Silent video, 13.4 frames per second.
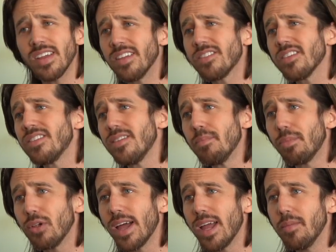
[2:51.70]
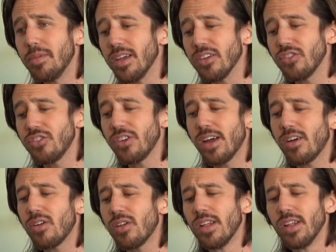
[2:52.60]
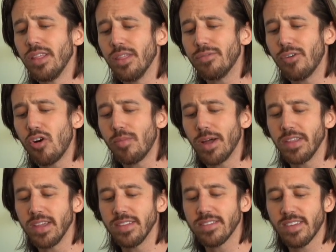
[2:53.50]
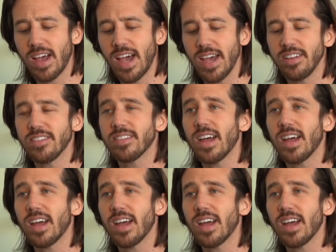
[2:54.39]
It's a simple ABS shell, the foam on the inside, it's